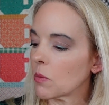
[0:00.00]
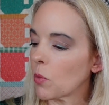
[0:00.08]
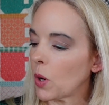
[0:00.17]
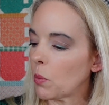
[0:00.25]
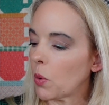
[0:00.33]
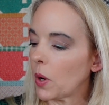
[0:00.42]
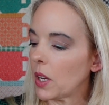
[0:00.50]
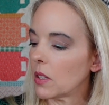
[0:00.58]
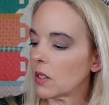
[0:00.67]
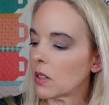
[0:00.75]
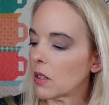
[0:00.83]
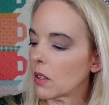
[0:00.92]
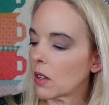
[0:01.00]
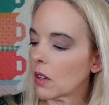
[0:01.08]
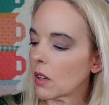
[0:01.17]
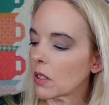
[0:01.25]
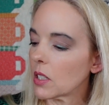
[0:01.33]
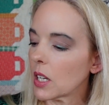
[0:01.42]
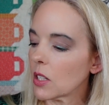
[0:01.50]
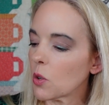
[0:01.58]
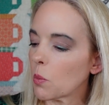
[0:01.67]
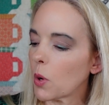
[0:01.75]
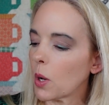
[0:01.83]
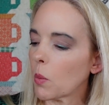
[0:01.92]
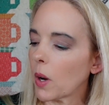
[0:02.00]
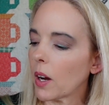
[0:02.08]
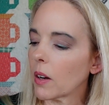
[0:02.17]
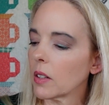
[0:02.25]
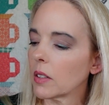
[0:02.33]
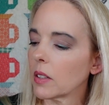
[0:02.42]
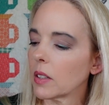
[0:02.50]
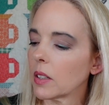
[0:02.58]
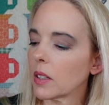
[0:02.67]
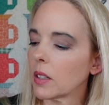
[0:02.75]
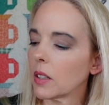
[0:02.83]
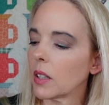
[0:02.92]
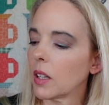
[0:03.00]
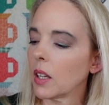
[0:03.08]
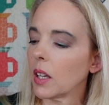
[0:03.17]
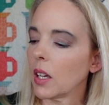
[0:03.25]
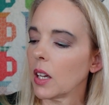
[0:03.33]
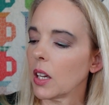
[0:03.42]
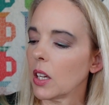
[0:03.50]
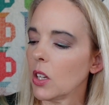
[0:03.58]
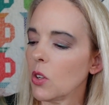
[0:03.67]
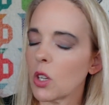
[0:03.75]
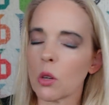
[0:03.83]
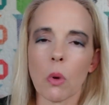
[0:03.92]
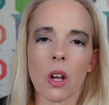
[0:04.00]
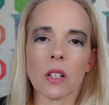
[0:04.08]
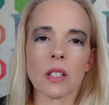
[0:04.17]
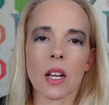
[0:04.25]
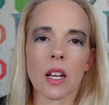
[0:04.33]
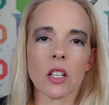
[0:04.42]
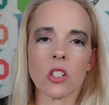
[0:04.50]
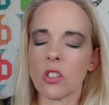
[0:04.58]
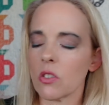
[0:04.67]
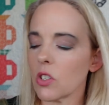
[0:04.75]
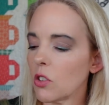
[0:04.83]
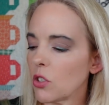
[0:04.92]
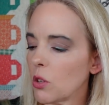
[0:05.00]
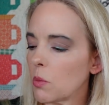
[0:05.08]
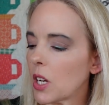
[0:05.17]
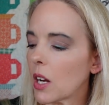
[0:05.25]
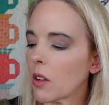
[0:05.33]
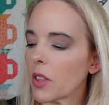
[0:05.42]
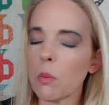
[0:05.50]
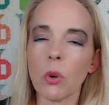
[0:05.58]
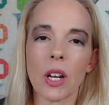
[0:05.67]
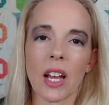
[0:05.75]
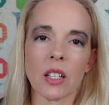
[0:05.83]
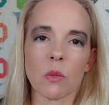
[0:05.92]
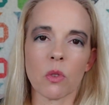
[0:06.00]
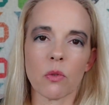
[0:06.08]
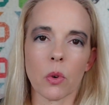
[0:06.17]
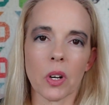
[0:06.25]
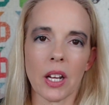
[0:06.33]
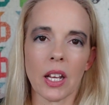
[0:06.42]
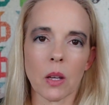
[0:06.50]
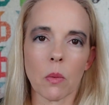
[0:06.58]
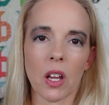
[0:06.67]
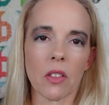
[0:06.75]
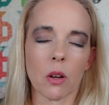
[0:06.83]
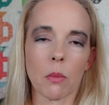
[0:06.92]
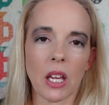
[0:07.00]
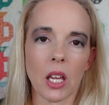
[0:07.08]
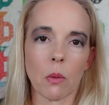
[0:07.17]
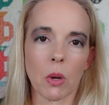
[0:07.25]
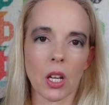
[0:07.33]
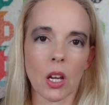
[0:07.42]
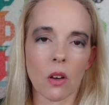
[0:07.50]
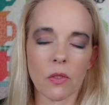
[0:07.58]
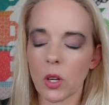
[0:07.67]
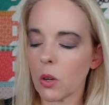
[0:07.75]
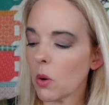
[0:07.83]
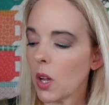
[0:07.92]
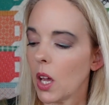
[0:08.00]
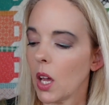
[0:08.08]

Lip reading: to get to a point where you can monetize your YouTube channel. They put ads before it anyway. They're making money off you.